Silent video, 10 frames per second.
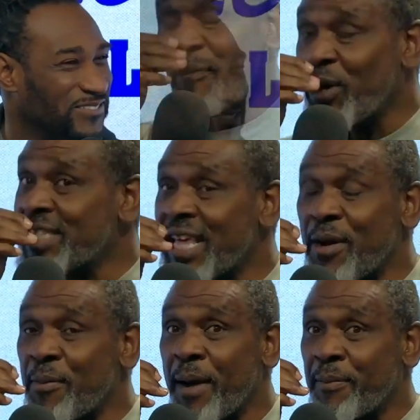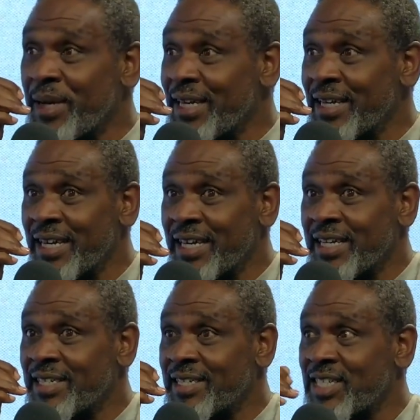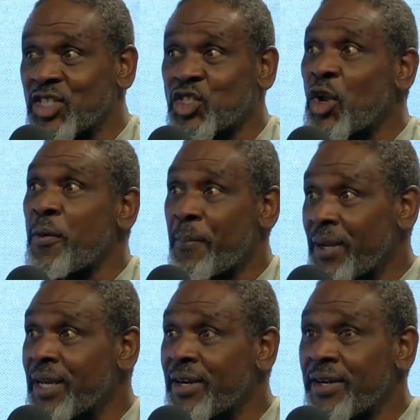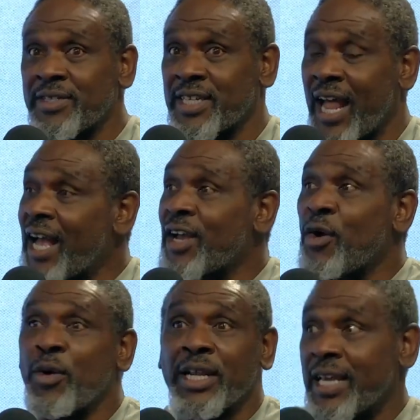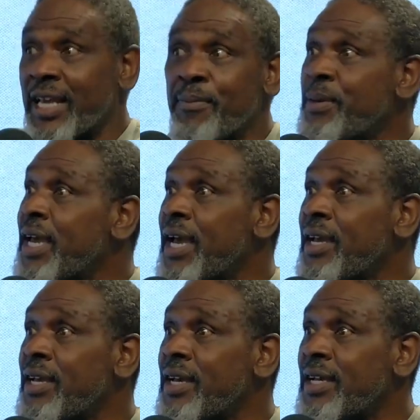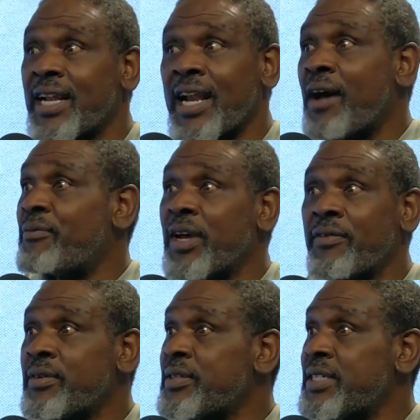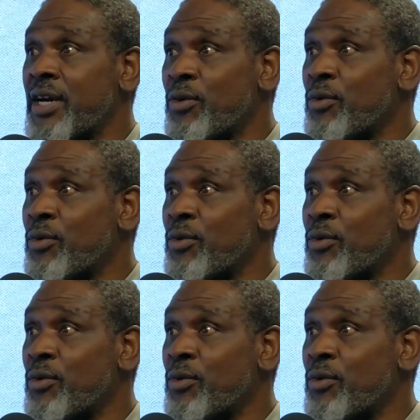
One thing about me is it's certain players yeah. that I can go in the NBA that I've never dealt